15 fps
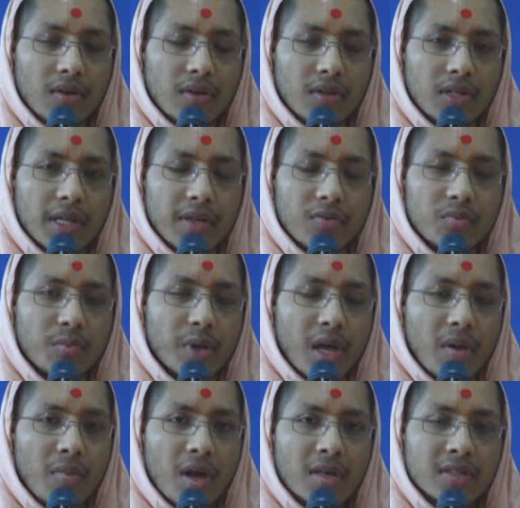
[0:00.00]
Then
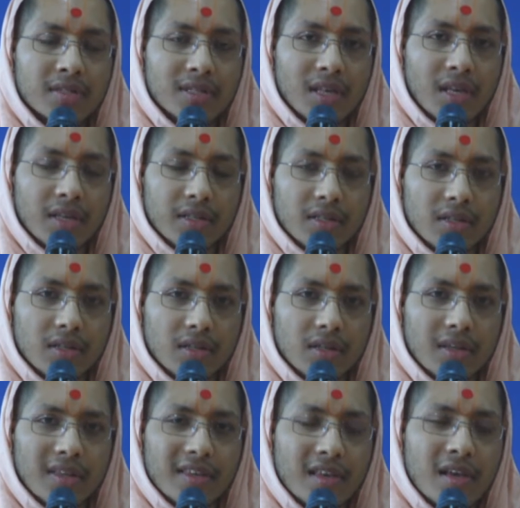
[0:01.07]
Umayyabai said,
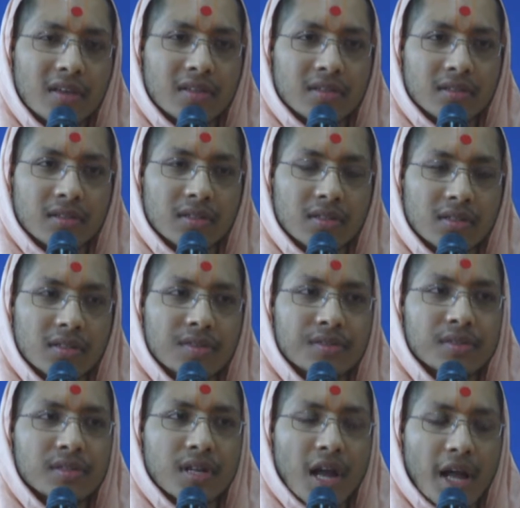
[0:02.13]
yes, this
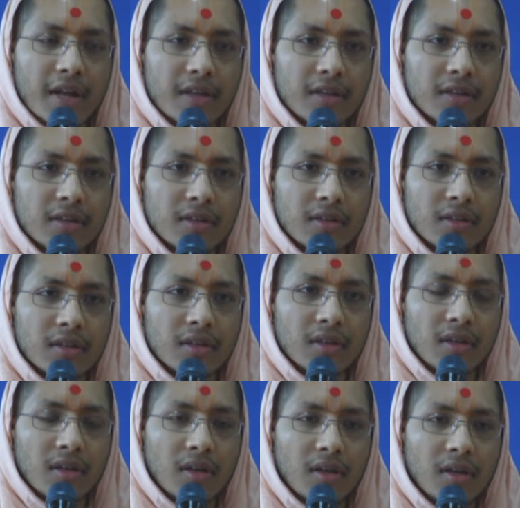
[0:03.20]
is right,
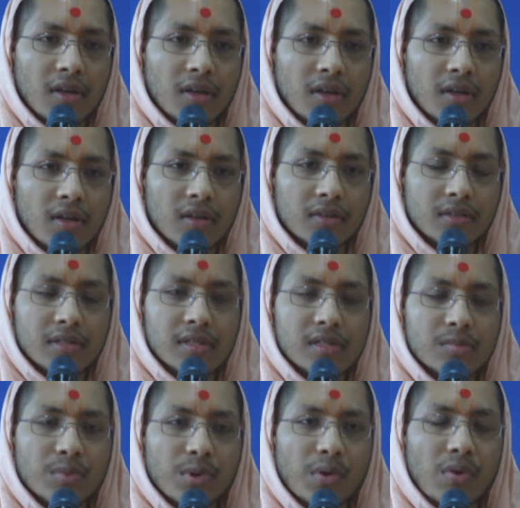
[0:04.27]
this is
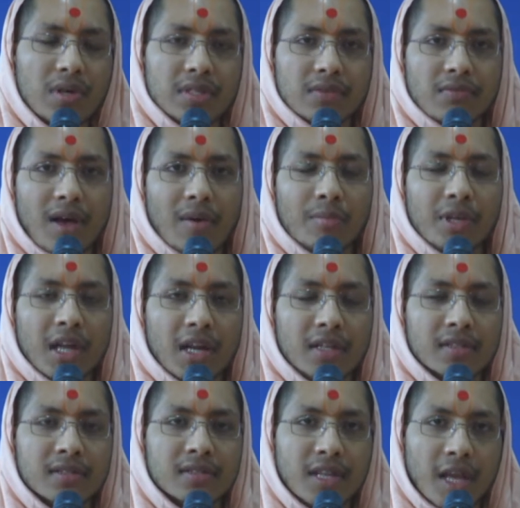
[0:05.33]
Bhagwan
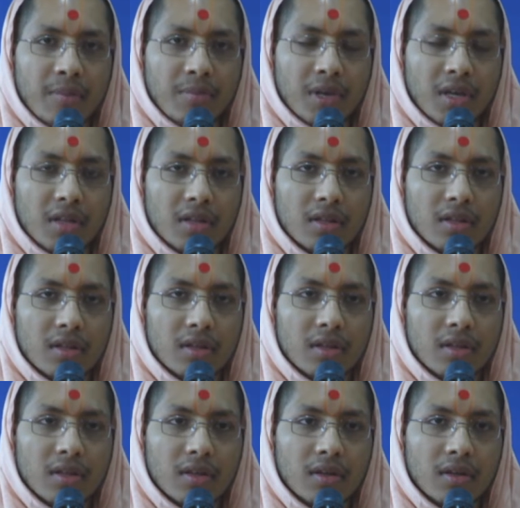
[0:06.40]
Swaminarayan's napkin.
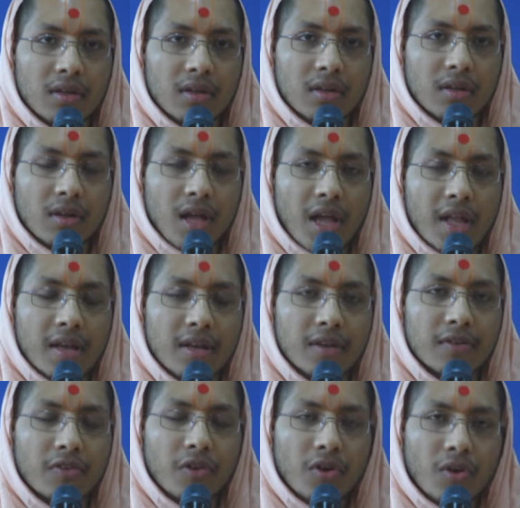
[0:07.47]
And
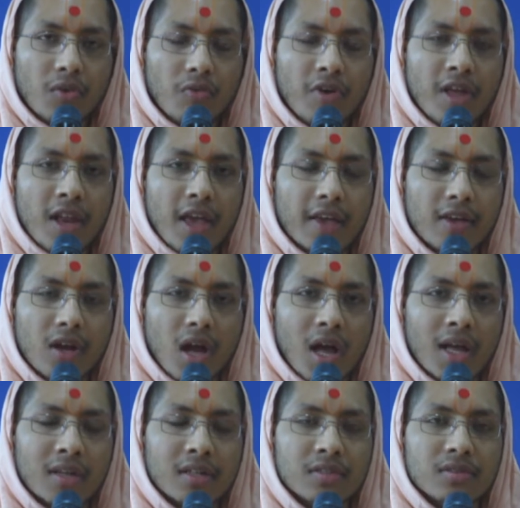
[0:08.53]
when I
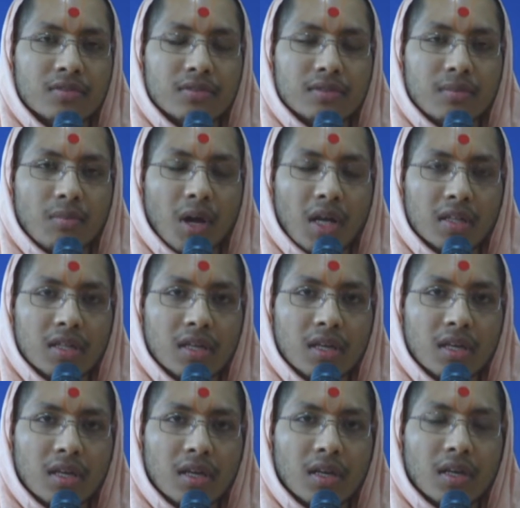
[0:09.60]
got into
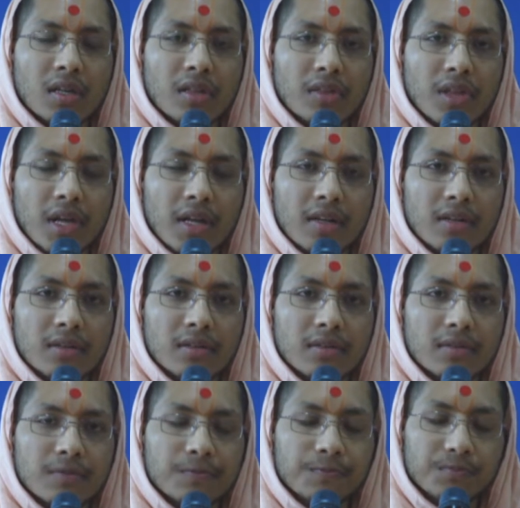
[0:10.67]
Samadhi, then
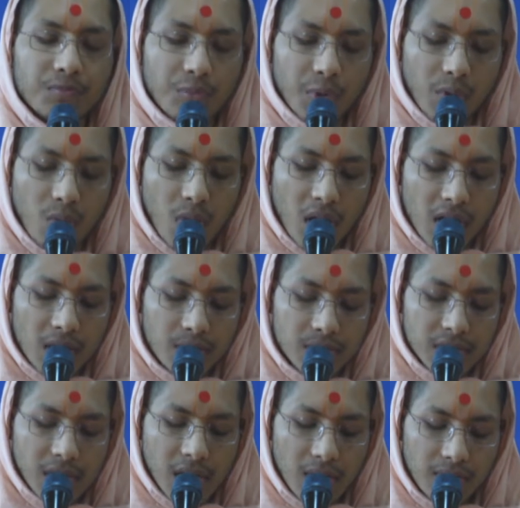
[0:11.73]
Bhagwan
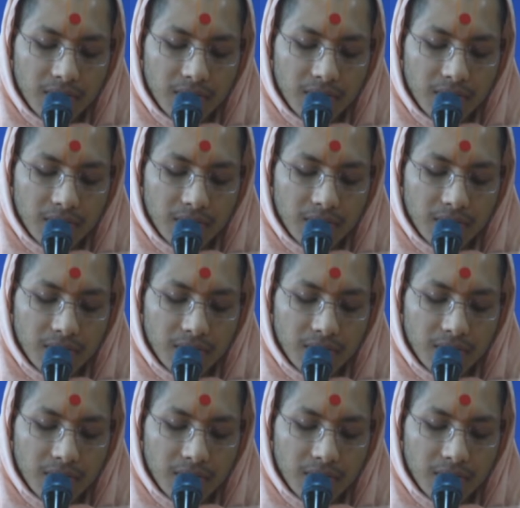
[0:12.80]
himself